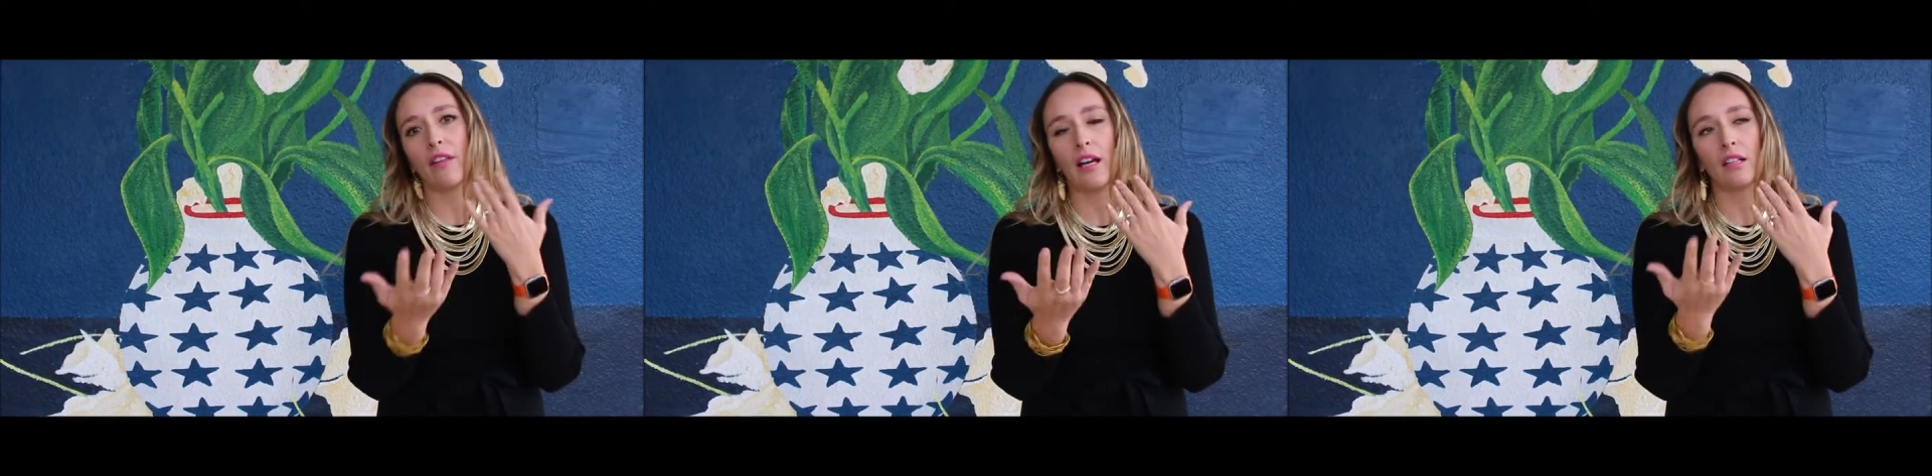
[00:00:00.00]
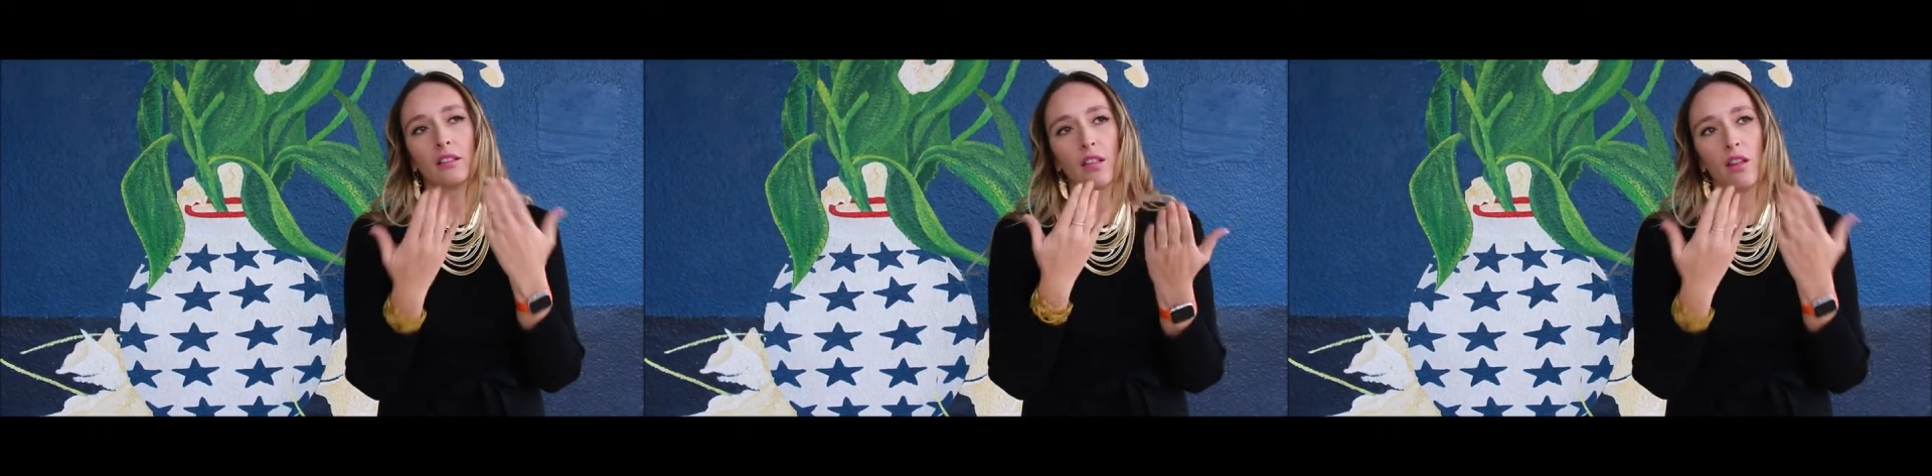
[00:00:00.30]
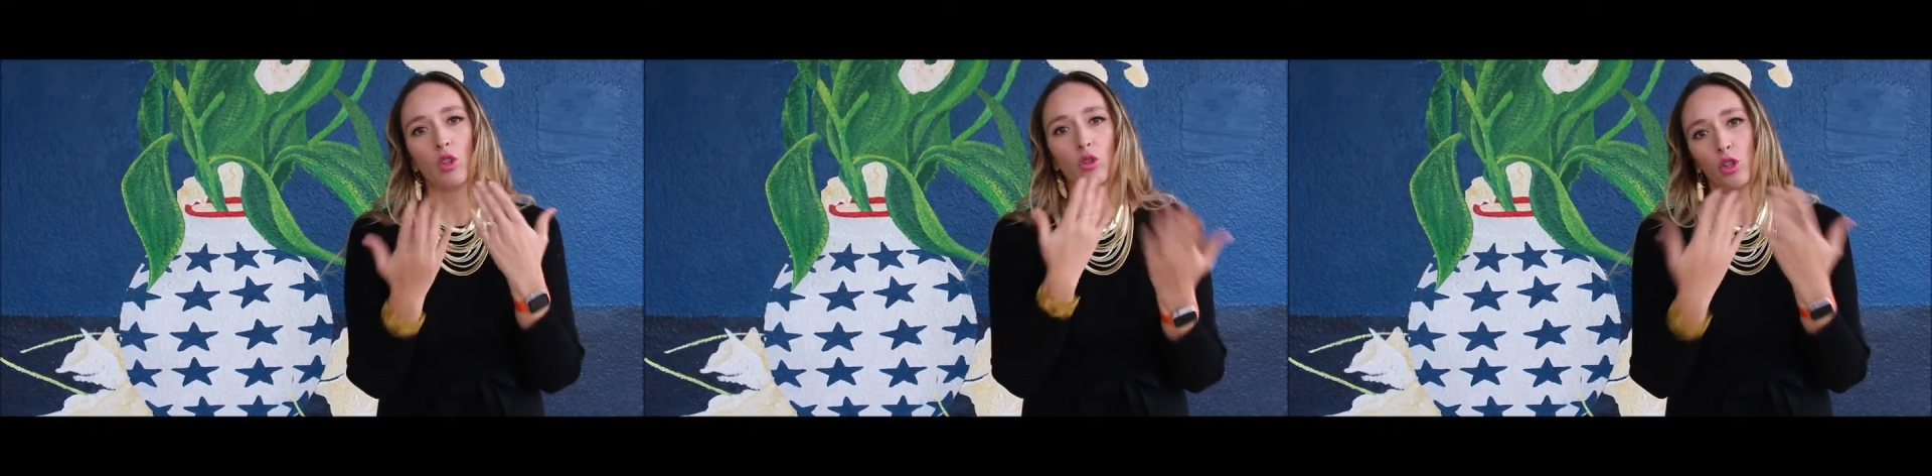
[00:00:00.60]
that
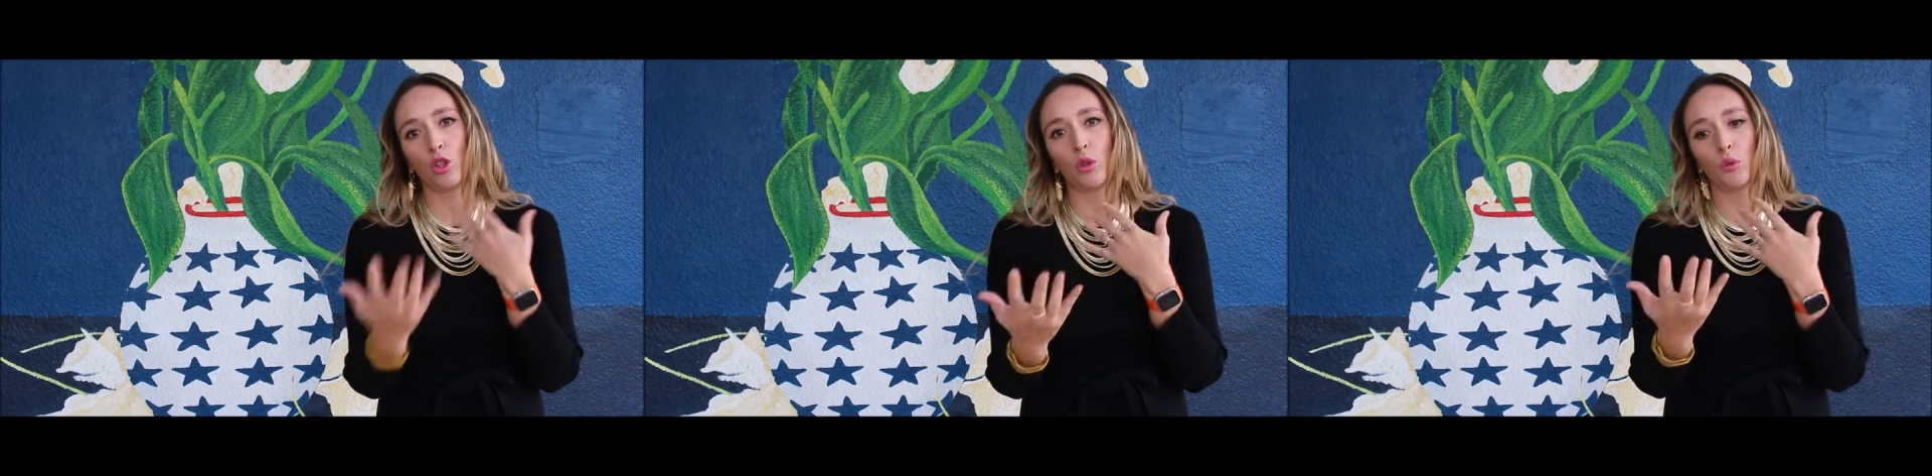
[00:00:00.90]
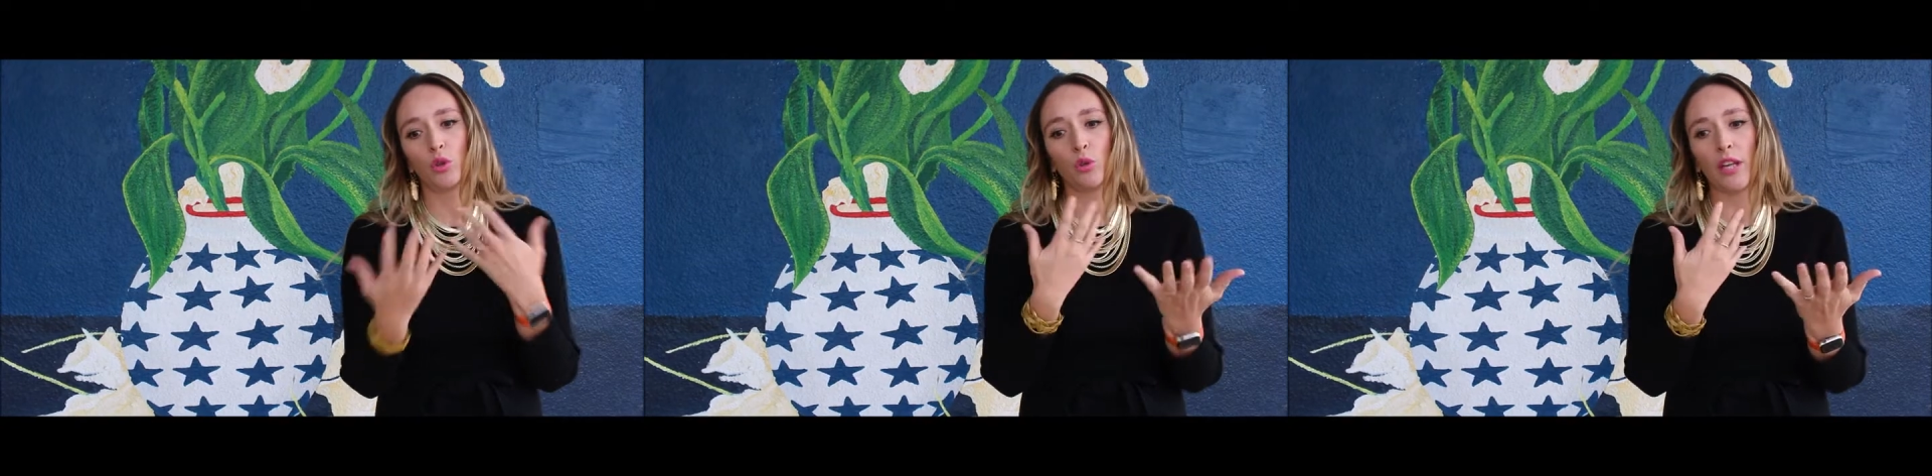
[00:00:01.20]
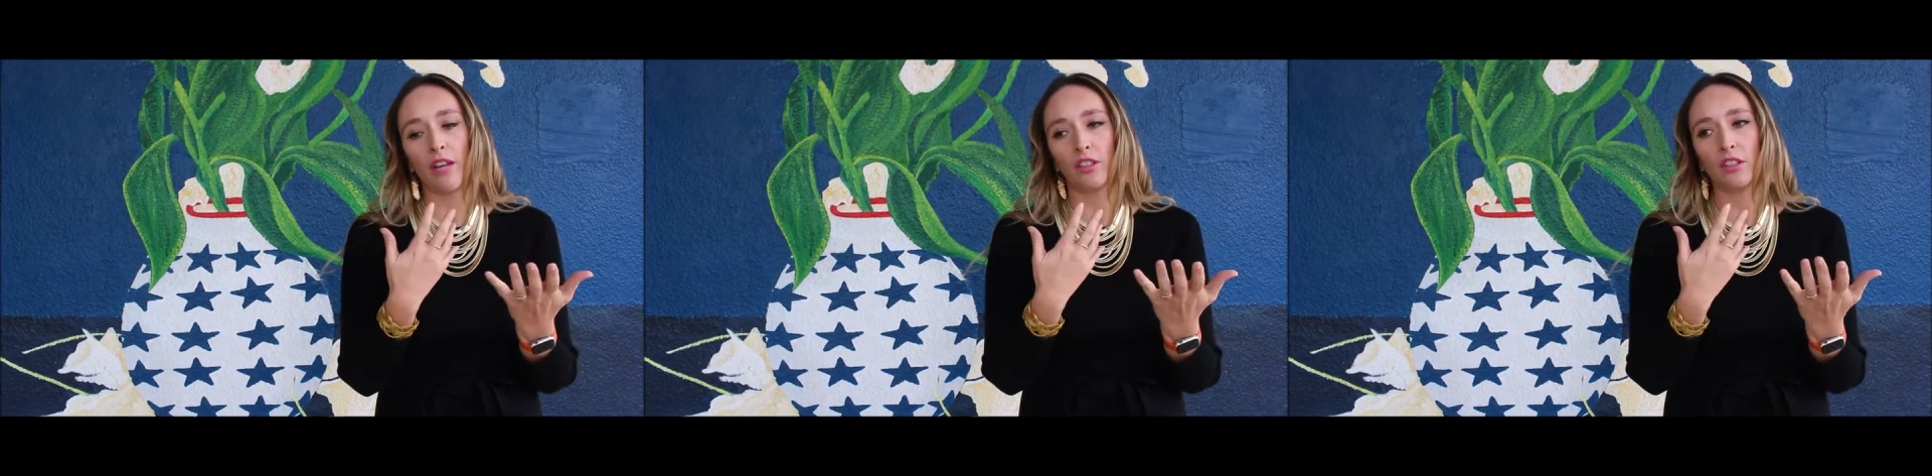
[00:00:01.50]
those two
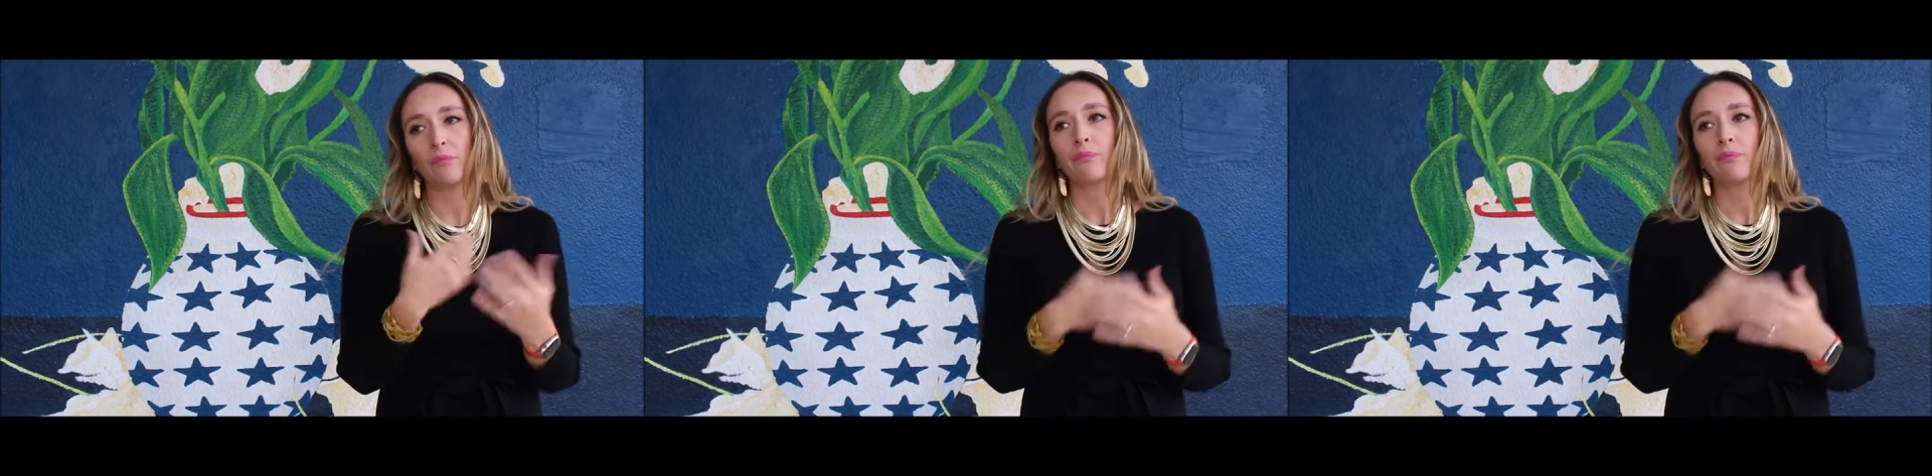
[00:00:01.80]
together.